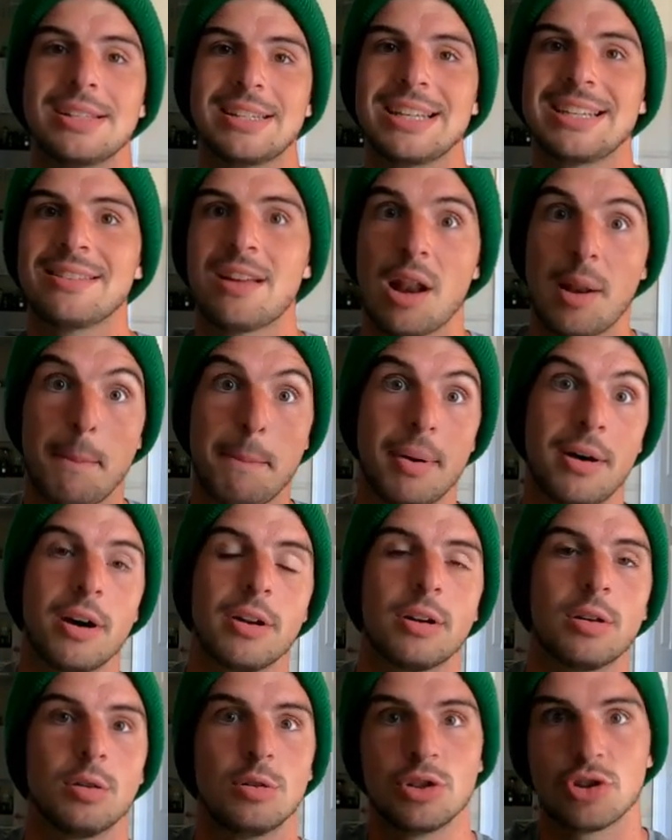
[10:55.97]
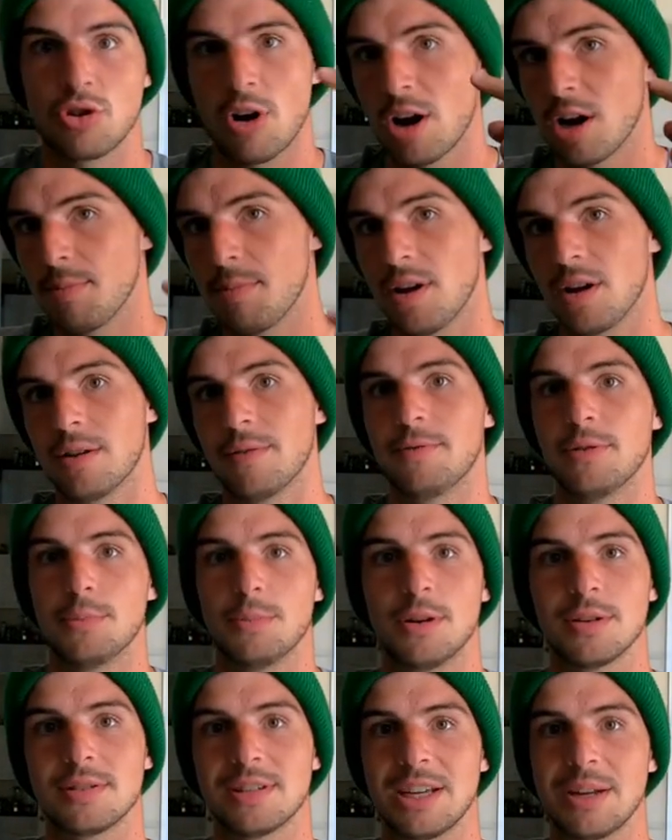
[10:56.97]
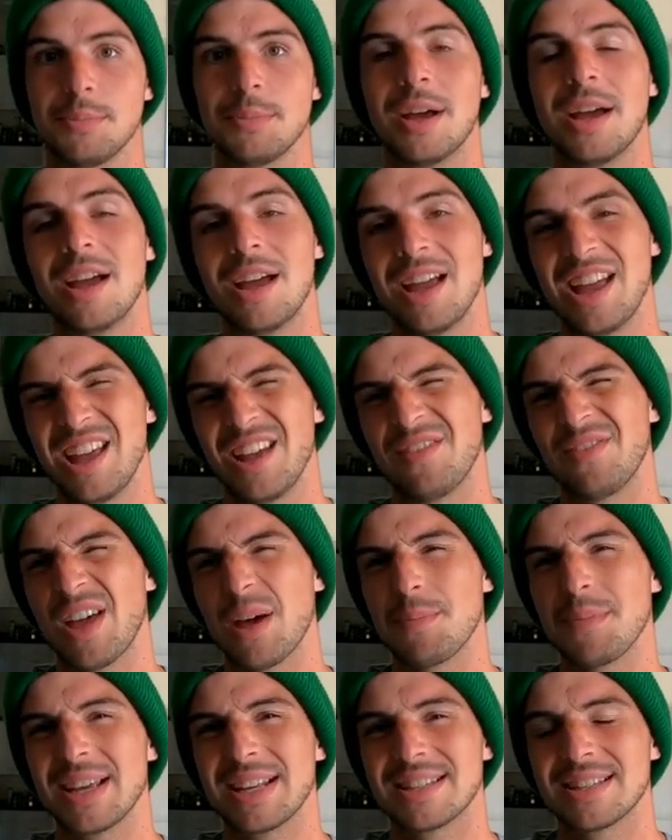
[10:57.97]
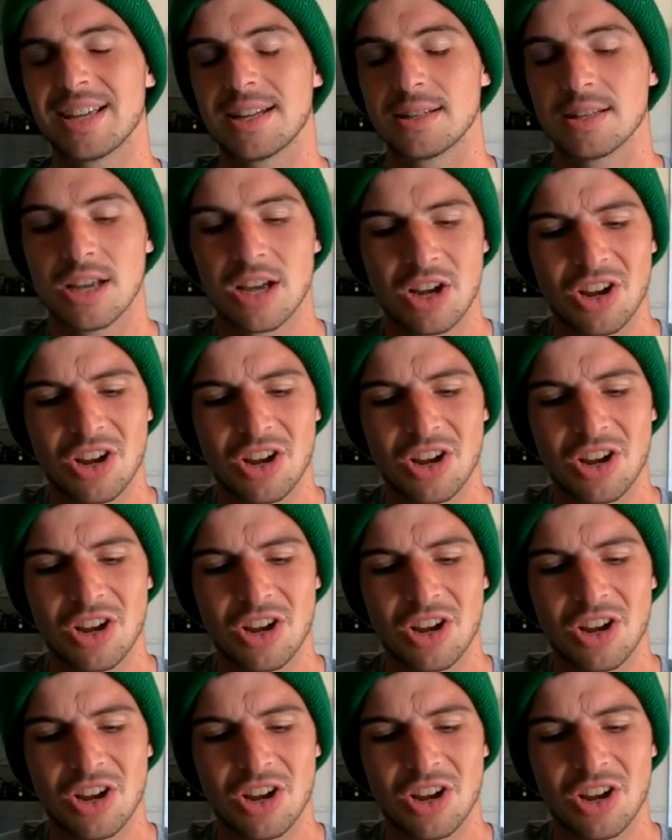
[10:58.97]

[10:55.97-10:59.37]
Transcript: He's not a punter who's trying to be on a football team, if that makes sense.